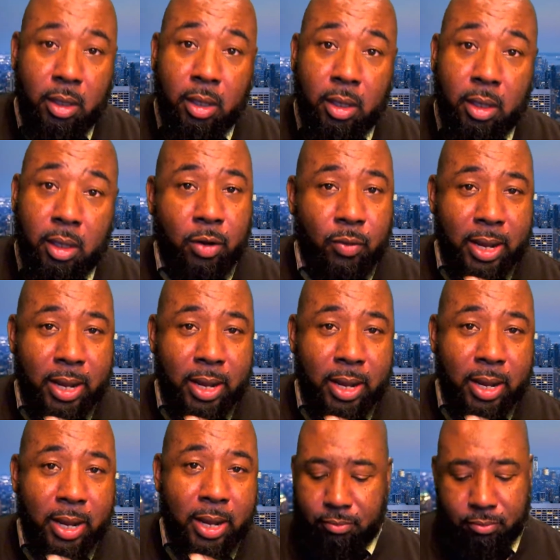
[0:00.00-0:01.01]
Anyway,
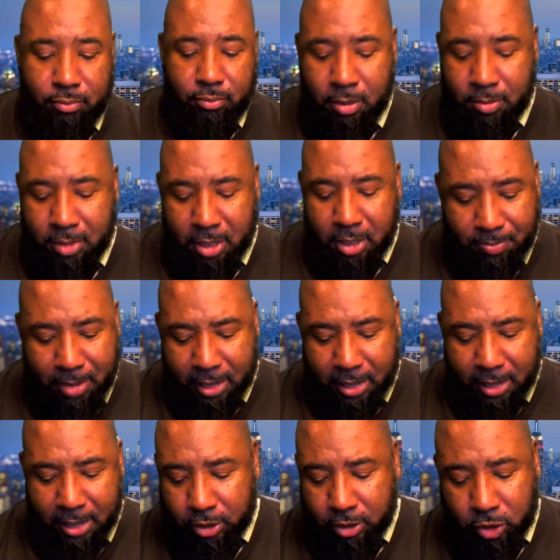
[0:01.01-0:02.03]
let me get back
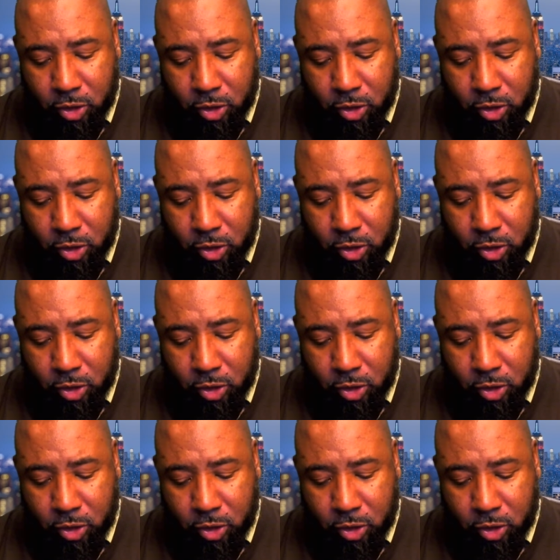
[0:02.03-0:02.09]
to this.